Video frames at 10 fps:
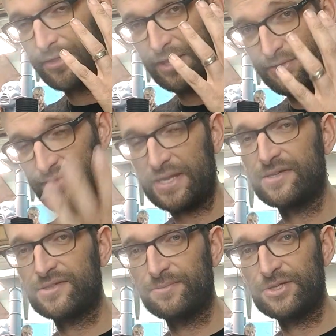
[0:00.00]
And thank you
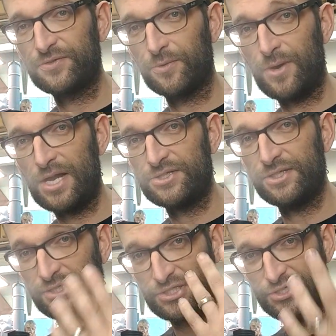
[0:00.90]
so much for
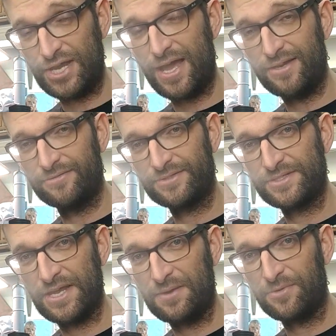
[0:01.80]
watching. It's Jon. It's
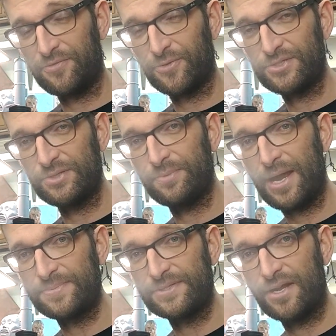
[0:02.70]
9142
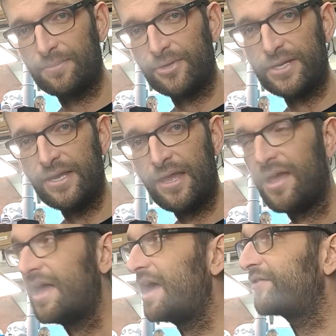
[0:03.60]
Props and Armory.
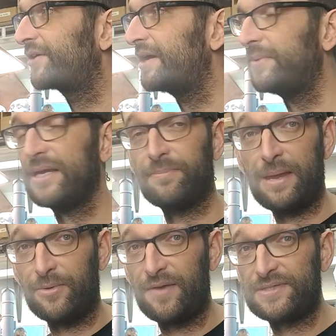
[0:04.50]
Have a great week.
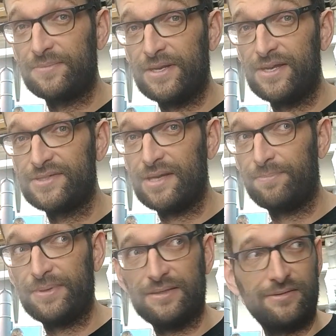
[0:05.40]
Maybe we'll have something else
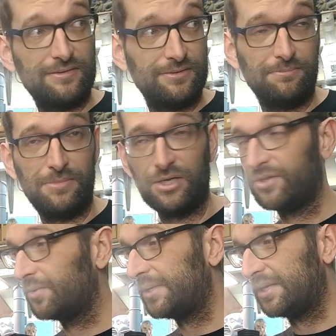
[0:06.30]
up in the middle
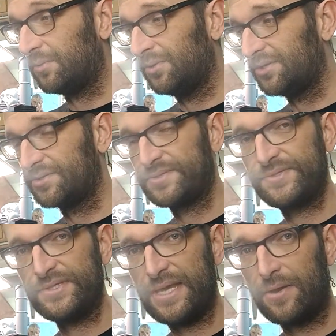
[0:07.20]
of the week. We'll
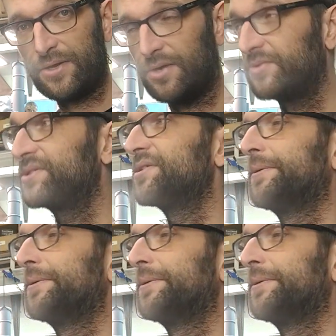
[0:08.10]
see how it goes.